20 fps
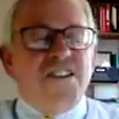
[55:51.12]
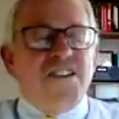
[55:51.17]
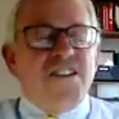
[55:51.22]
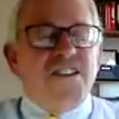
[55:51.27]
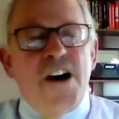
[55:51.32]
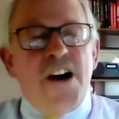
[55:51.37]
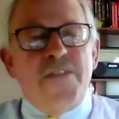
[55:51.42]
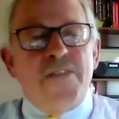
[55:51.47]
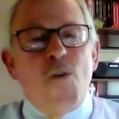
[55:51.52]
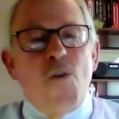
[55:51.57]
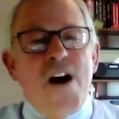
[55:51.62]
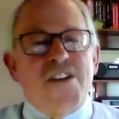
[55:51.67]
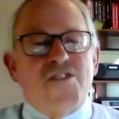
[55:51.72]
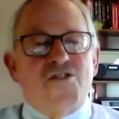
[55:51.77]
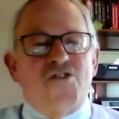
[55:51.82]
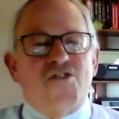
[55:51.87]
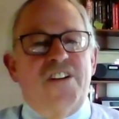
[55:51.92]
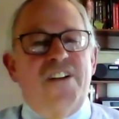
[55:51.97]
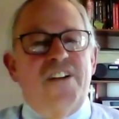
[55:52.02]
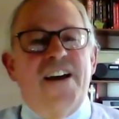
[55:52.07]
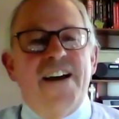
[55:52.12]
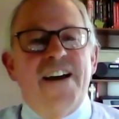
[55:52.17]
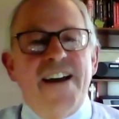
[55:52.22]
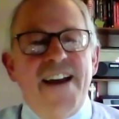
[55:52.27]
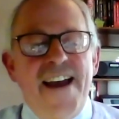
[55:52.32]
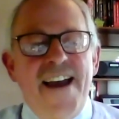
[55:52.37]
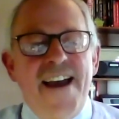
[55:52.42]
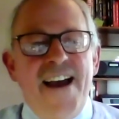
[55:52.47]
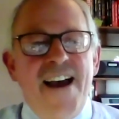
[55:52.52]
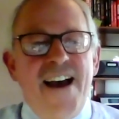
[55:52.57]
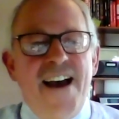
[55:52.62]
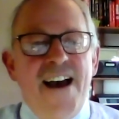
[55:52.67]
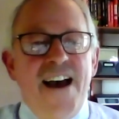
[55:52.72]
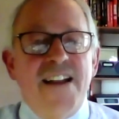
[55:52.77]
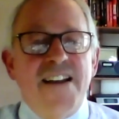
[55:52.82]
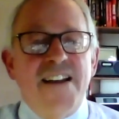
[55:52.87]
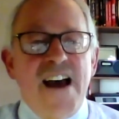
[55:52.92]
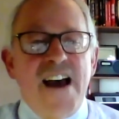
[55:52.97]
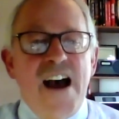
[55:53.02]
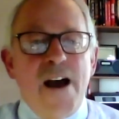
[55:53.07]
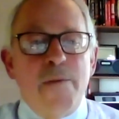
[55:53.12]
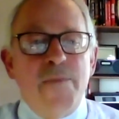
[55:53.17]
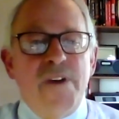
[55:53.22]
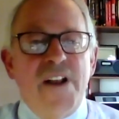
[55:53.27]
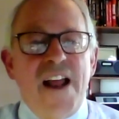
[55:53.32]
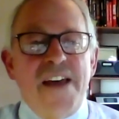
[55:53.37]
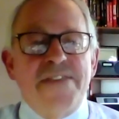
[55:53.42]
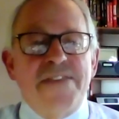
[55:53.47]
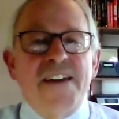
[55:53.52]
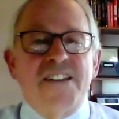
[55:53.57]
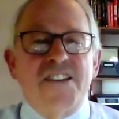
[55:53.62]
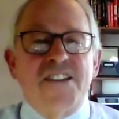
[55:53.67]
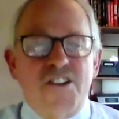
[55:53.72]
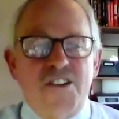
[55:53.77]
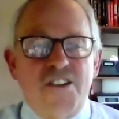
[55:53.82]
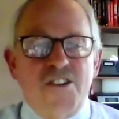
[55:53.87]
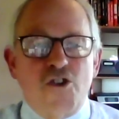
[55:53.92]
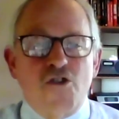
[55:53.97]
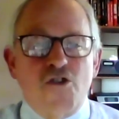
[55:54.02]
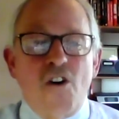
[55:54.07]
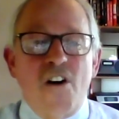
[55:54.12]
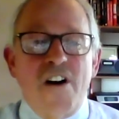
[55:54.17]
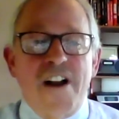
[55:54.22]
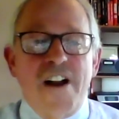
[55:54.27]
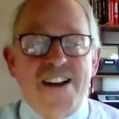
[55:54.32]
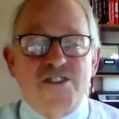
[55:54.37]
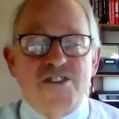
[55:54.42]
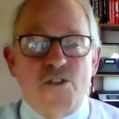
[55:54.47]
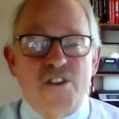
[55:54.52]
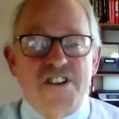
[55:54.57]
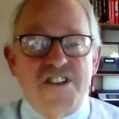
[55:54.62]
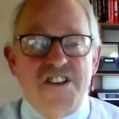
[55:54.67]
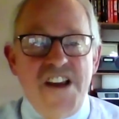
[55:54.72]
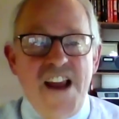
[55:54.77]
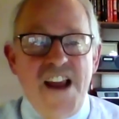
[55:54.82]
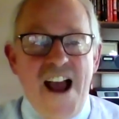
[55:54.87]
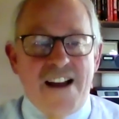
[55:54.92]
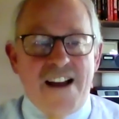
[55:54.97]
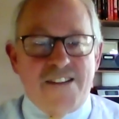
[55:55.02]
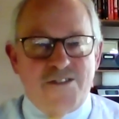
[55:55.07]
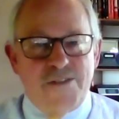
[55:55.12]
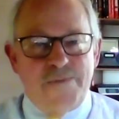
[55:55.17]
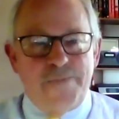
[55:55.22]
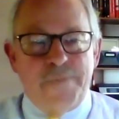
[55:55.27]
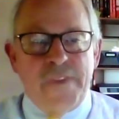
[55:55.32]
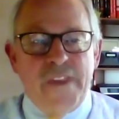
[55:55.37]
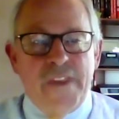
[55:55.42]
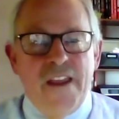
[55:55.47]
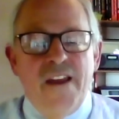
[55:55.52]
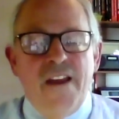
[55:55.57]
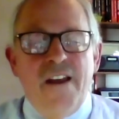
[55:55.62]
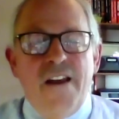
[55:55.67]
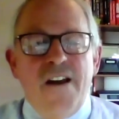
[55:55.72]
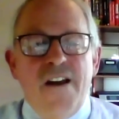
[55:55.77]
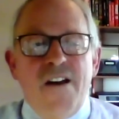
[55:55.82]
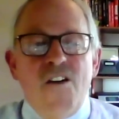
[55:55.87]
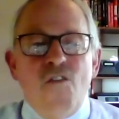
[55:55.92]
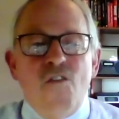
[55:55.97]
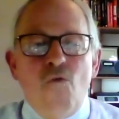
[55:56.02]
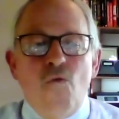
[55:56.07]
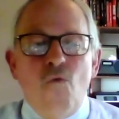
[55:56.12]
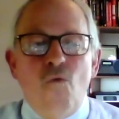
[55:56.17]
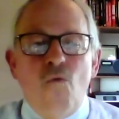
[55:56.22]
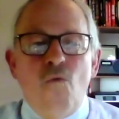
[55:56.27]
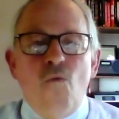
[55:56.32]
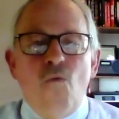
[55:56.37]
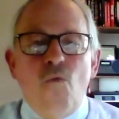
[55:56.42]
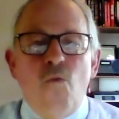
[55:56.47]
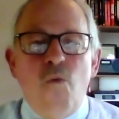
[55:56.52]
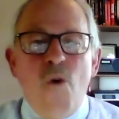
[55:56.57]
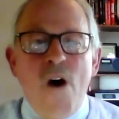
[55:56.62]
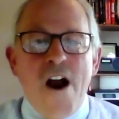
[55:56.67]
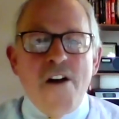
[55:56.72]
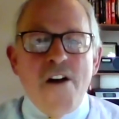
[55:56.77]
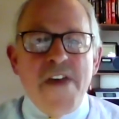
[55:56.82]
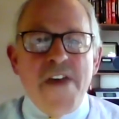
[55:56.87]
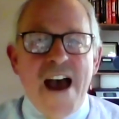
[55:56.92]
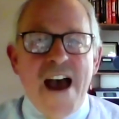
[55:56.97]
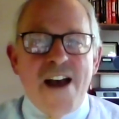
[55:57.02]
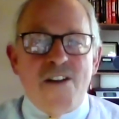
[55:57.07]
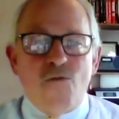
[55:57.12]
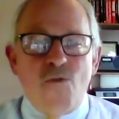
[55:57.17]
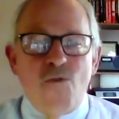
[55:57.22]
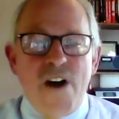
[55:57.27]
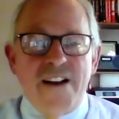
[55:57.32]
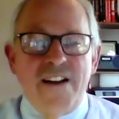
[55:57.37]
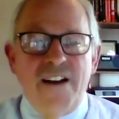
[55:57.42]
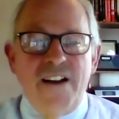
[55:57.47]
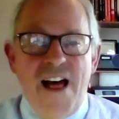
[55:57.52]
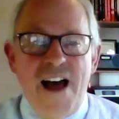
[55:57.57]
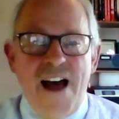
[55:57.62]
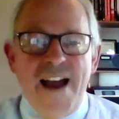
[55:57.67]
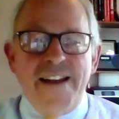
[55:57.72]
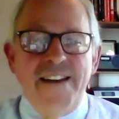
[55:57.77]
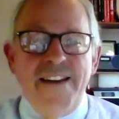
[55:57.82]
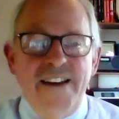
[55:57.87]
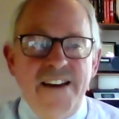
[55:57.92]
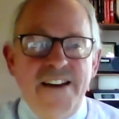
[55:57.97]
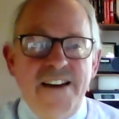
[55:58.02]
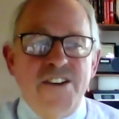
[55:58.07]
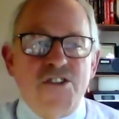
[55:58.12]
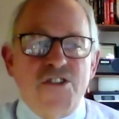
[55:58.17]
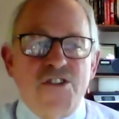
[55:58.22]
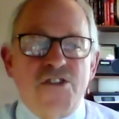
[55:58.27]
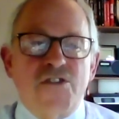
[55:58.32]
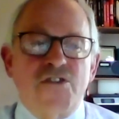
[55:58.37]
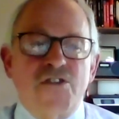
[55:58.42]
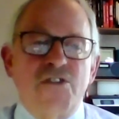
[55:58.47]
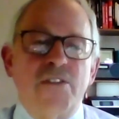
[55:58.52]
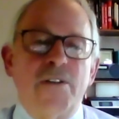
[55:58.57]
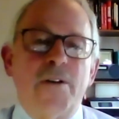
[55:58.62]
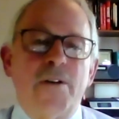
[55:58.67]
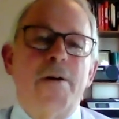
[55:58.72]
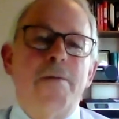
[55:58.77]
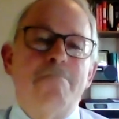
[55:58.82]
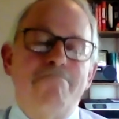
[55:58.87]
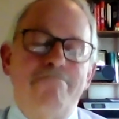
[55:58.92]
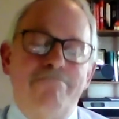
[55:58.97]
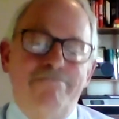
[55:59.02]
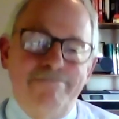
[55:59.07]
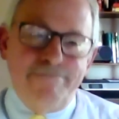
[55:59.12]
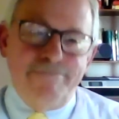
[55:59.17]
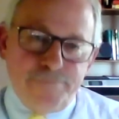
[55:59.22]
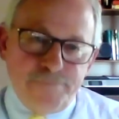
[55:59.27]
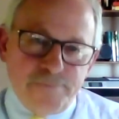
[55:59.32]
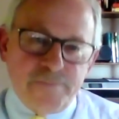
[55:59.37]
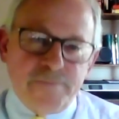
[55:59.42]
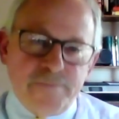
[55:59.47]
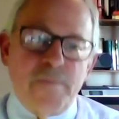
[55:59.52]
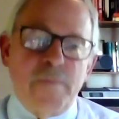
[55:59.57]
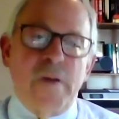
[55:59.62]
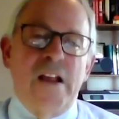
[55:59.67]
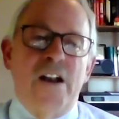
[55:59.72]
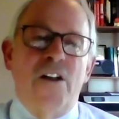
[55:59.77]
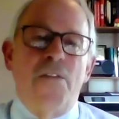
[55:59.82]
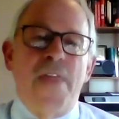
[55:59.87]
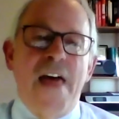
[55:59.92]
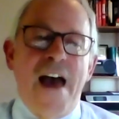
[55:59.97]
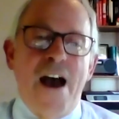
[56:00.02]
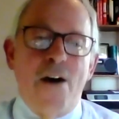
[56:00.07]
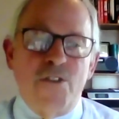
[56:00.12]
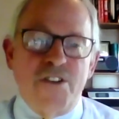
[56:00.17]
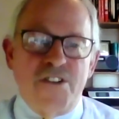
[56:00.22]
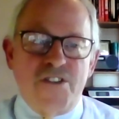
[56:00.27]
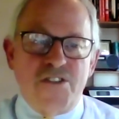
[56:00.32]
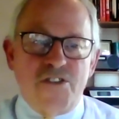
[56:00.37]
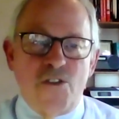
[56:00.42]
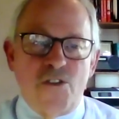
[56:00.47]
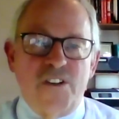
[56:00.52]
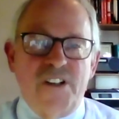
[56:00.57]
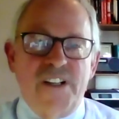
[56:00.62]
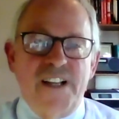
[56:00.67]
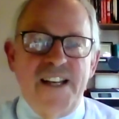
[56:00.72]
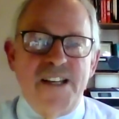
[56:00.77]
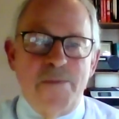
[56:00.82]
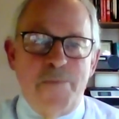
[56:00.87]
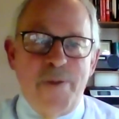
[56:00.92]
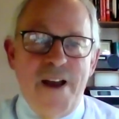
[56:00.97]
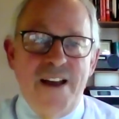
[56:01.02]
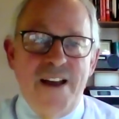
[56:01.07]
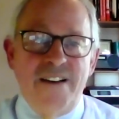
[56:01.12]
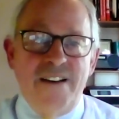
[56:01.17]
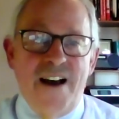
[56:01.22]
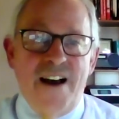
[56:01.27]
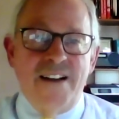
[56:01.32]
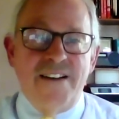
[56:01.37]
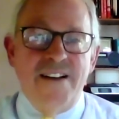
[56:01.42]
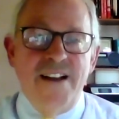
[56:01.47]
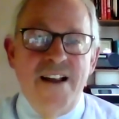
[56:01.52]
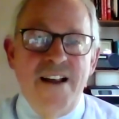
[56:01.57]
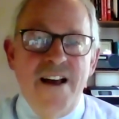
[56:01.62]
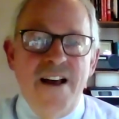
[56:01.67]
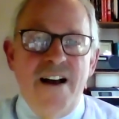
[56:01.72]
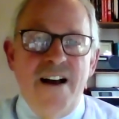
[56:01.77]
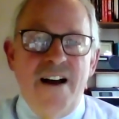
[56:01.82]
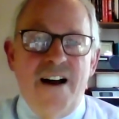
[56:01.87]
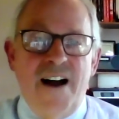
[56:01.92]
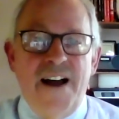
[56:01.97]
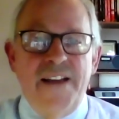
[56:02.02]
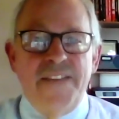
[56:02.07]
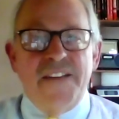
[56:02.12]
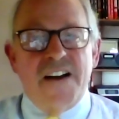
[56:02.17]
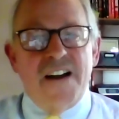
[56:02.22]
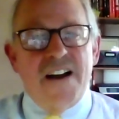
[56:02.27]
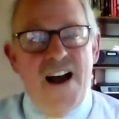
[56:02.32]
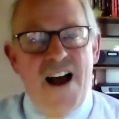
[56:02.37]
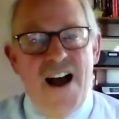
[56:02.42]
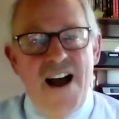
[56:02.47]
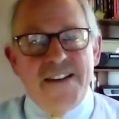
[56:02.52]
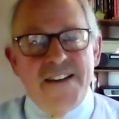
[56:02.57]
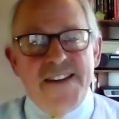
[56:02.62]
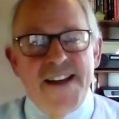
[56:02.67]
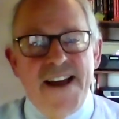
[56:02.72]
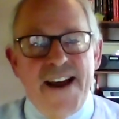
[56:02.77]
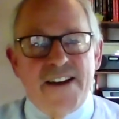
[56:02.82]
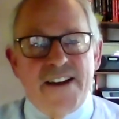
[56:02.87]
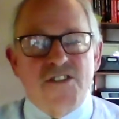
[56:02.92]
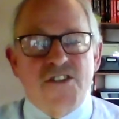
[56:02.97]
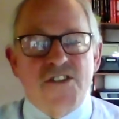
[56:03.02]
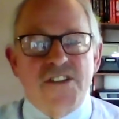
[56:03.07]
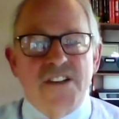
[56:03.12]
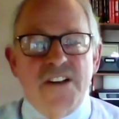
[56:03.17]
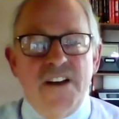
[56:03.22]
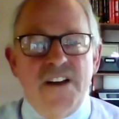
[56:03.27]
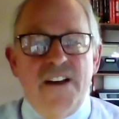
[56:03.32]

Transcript: tough question. And I mean, I think that the short answer is yes. Where that red line is, you know, that would certainly depend on on the context